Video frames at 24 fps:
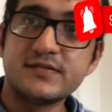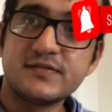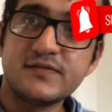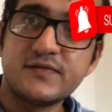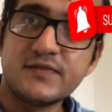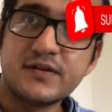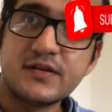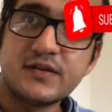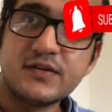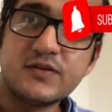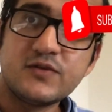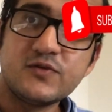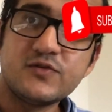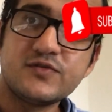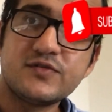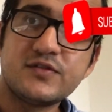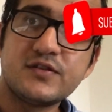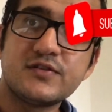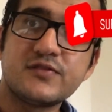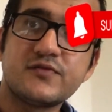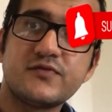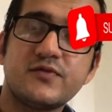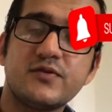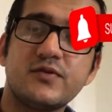and we're gonna use
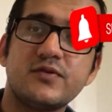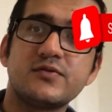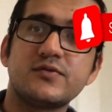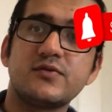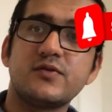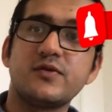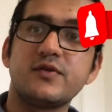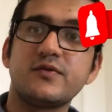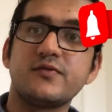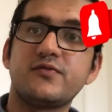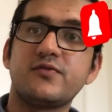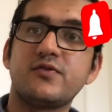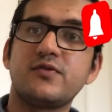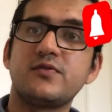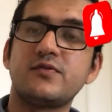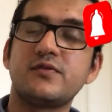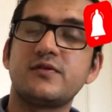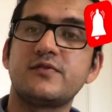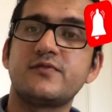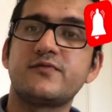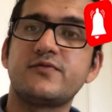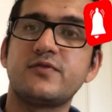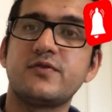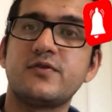this phone going
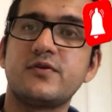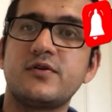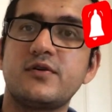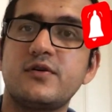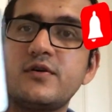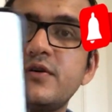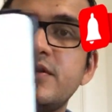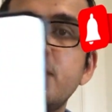forward for